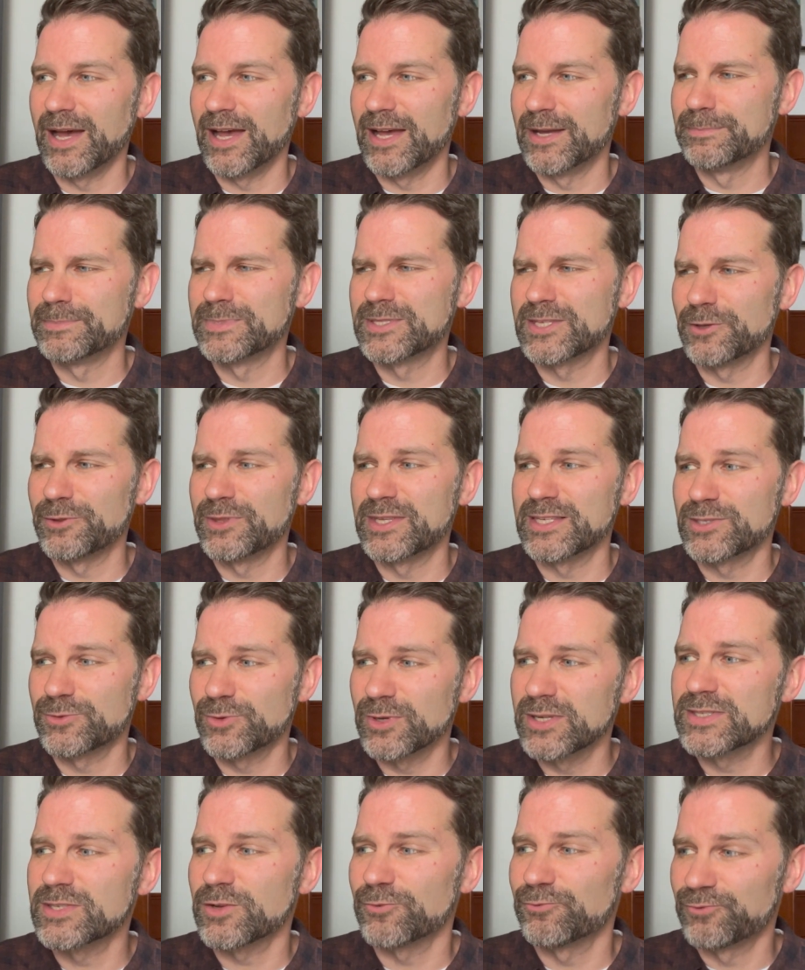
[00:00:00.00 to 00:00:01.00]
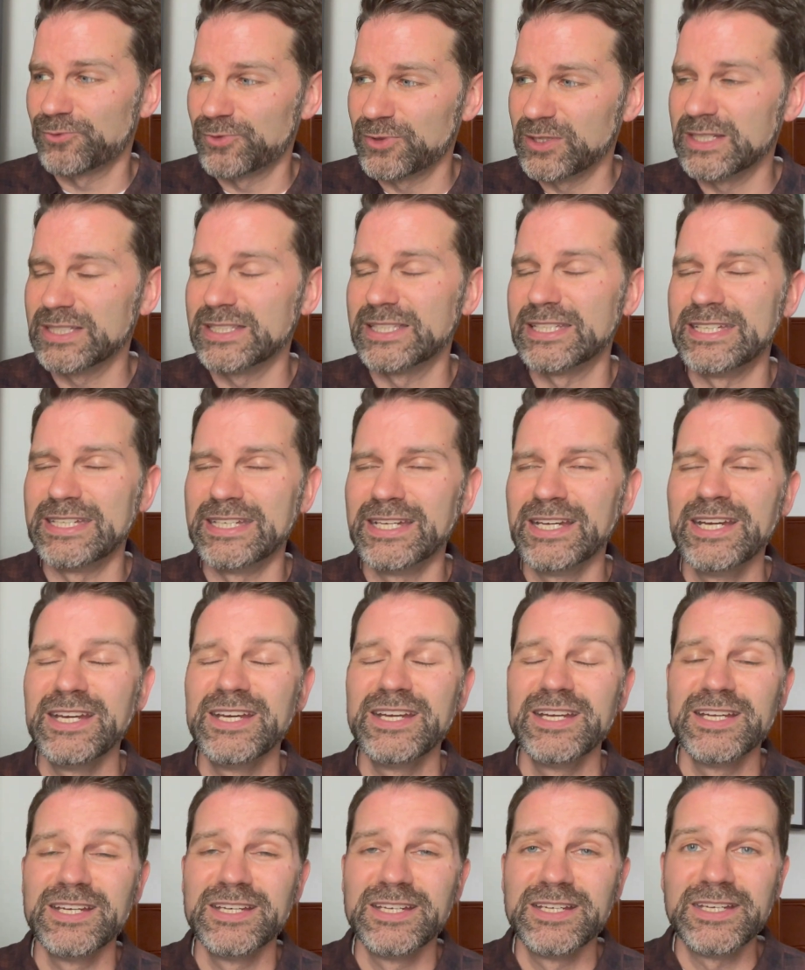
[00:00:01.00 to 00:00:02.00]
Um, so this was a really
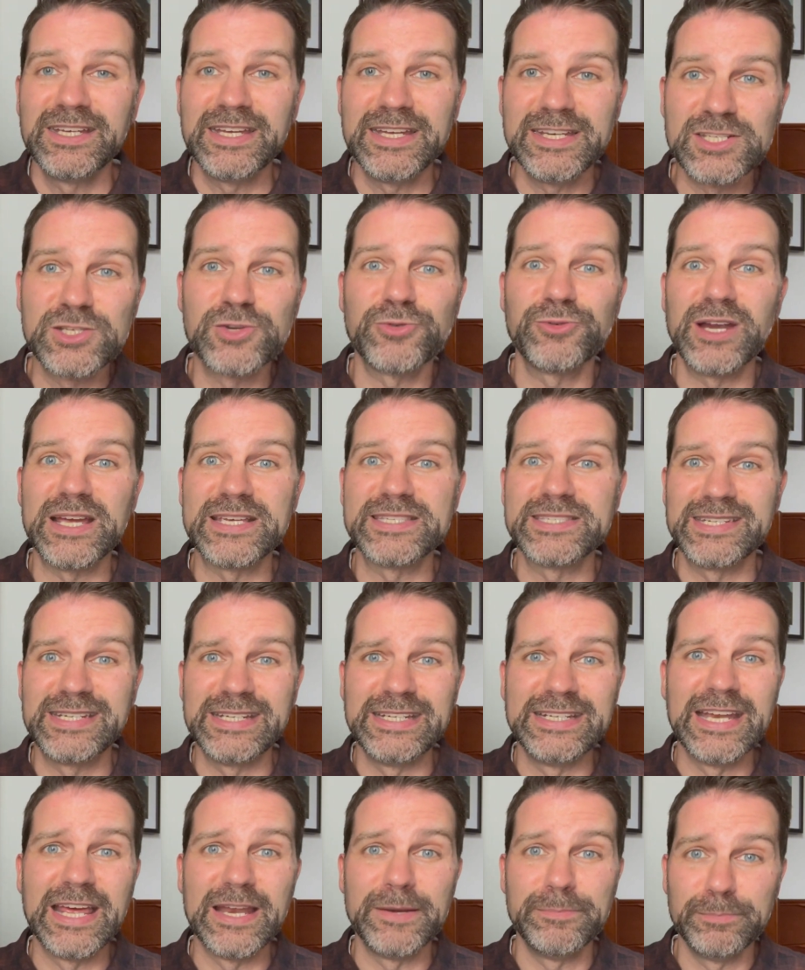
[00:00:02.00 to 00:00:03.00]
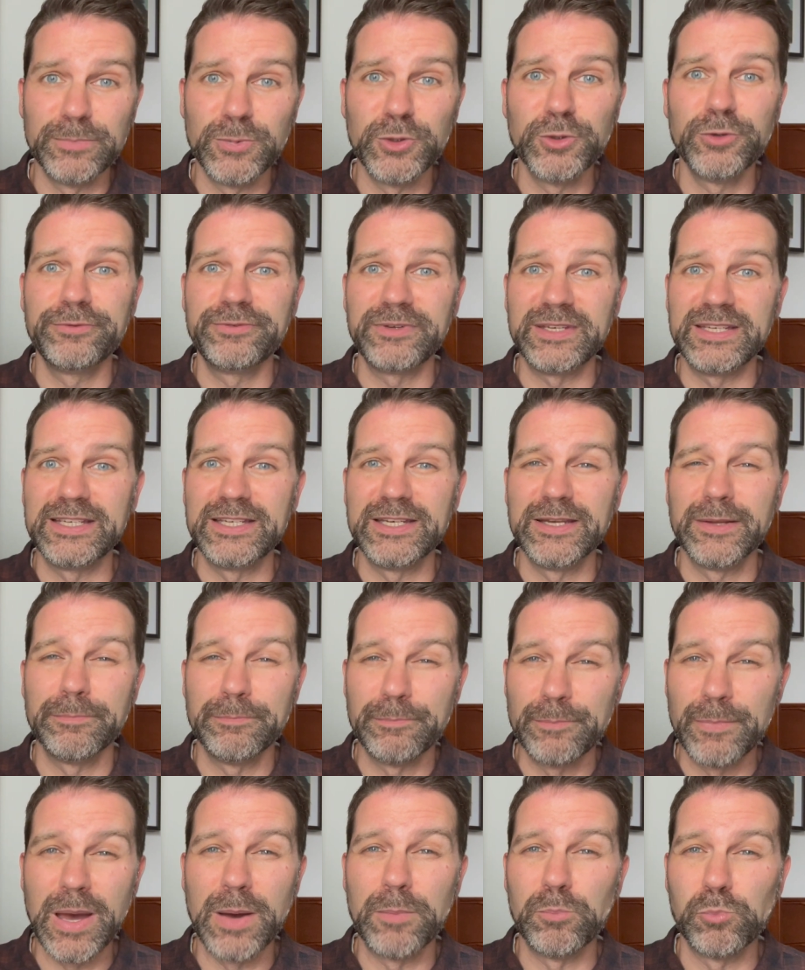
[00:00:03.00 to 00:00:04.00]
interesting and moving
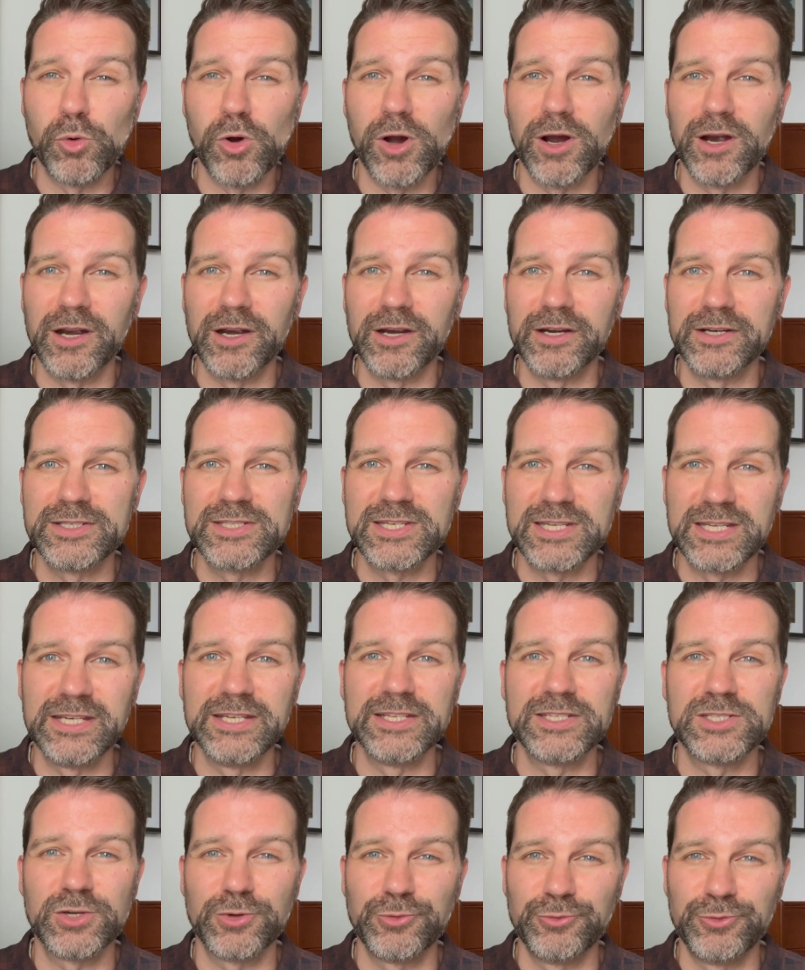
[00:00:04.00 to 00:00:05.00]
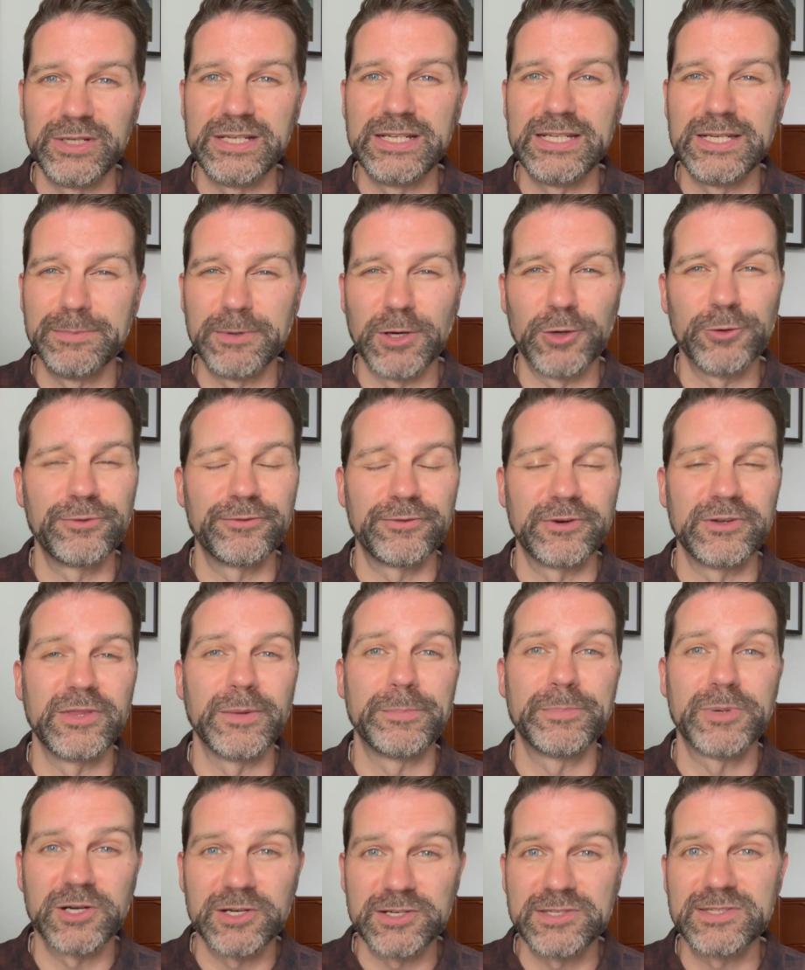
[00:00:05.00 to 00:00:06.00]
memoir to, to read, both for the
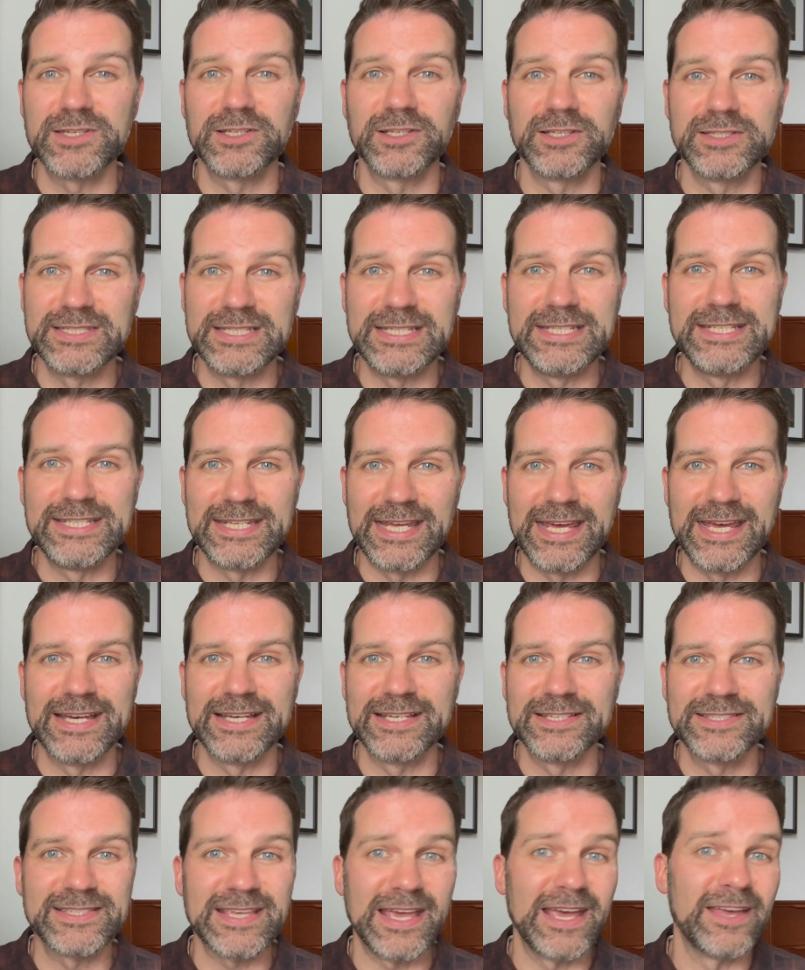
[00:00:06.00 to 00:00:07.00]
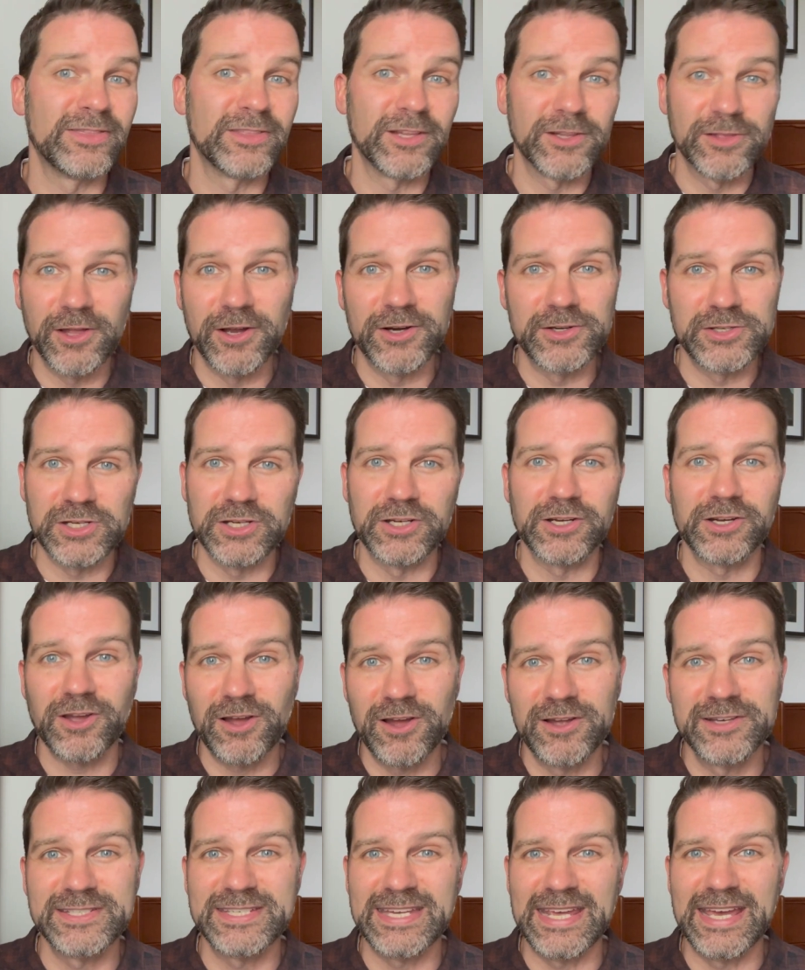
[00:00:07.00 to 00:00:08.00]
personal details and the larger
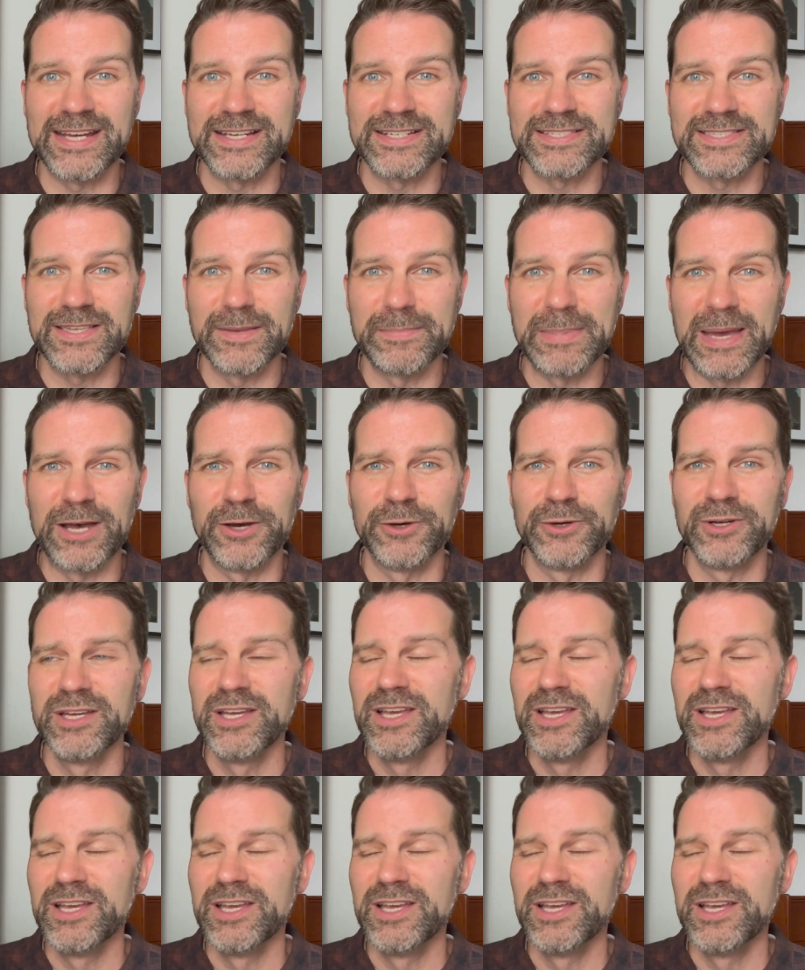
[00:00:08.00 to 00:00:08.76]
context about